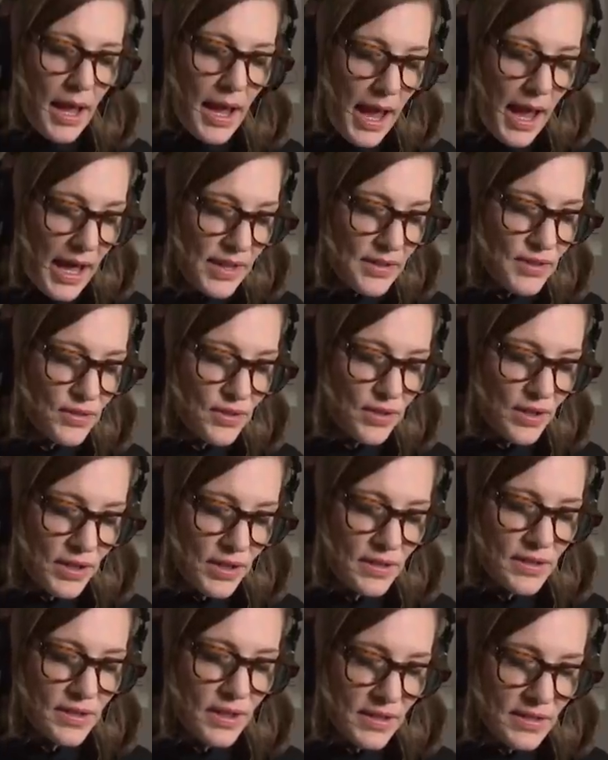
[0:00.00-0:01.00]

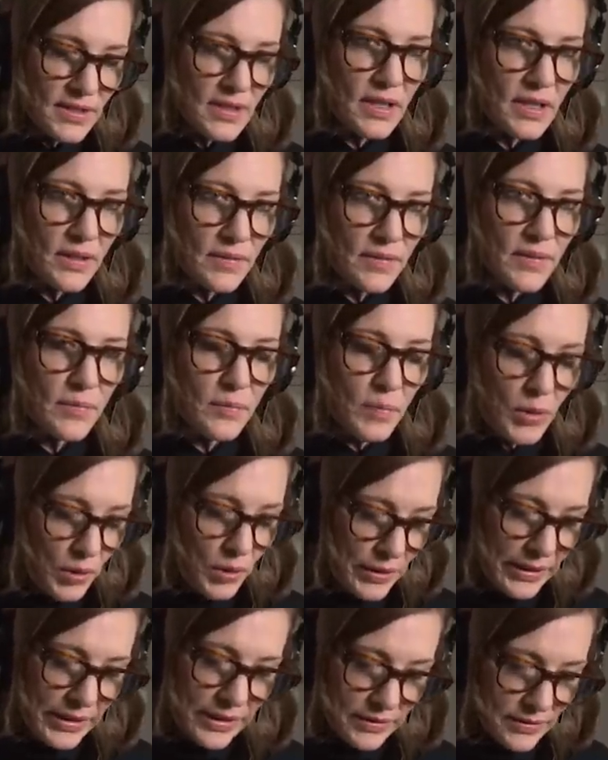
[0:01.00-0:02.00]
Astrid does have a
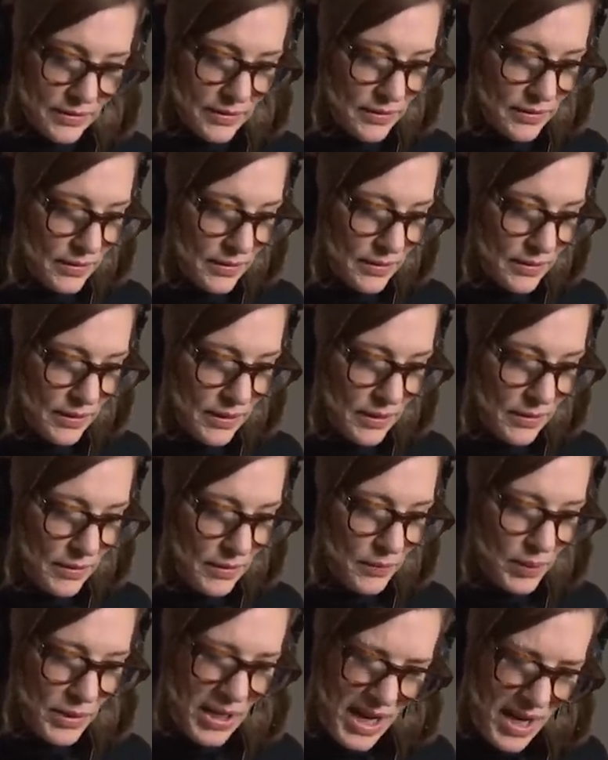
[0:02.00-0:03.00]
point. I
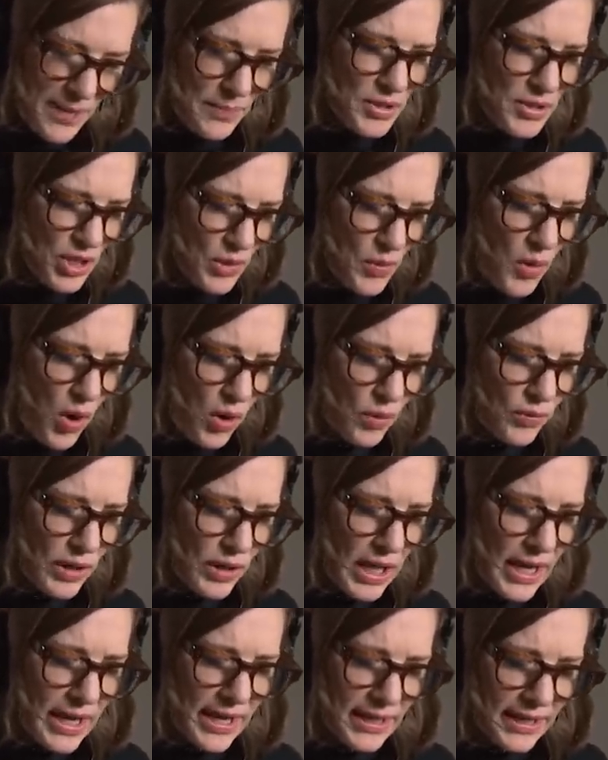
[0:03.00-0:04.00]
mean, perhaps you all
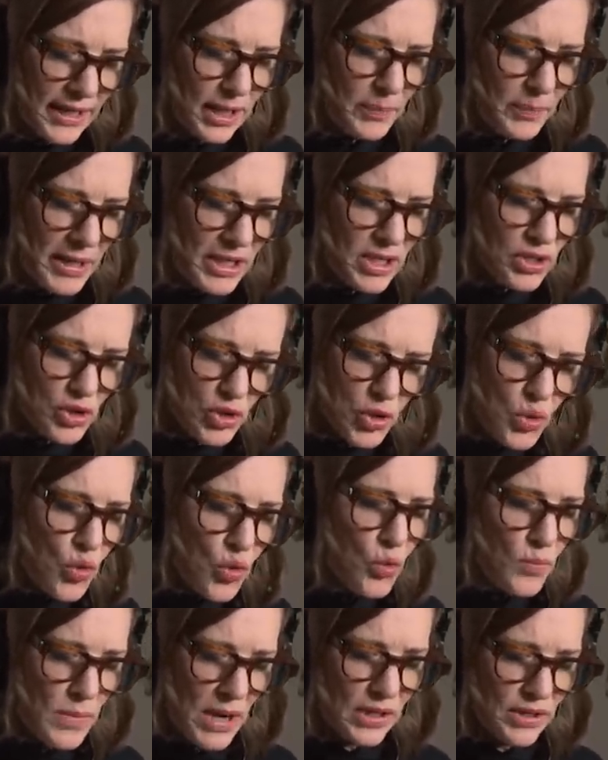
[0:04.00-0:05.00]
rely a little bit
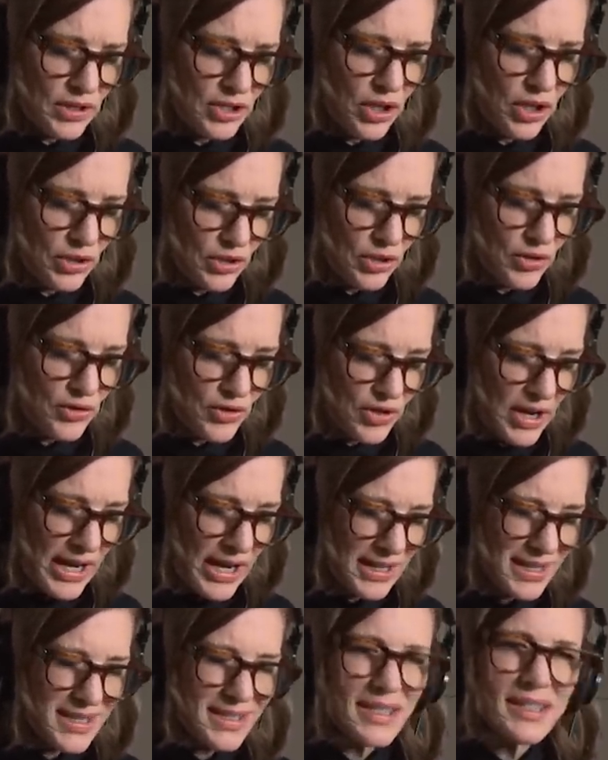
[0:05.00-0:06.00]
too much on your
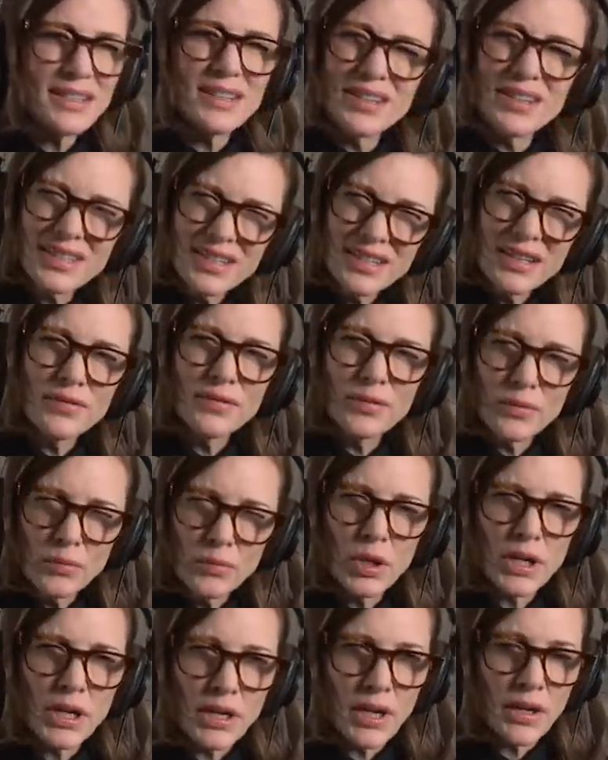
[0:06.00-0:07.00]
dragons and not enough on
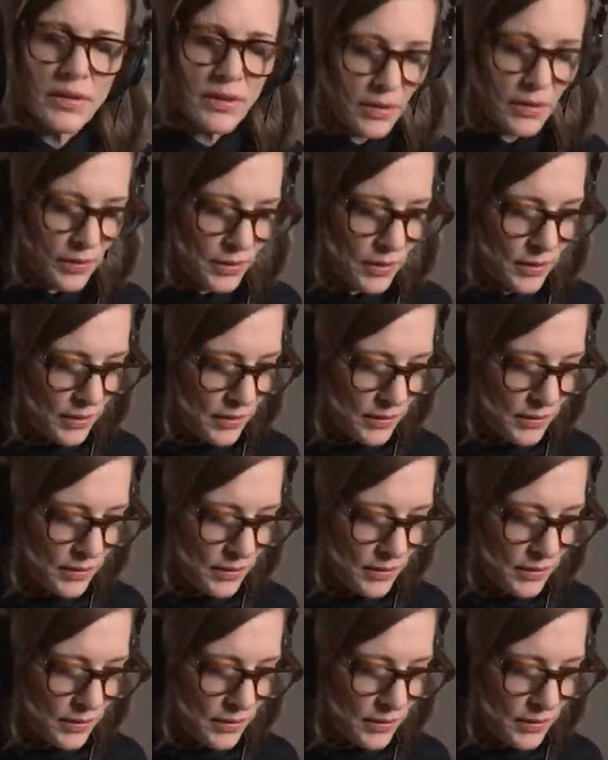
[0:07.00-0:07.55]
one another.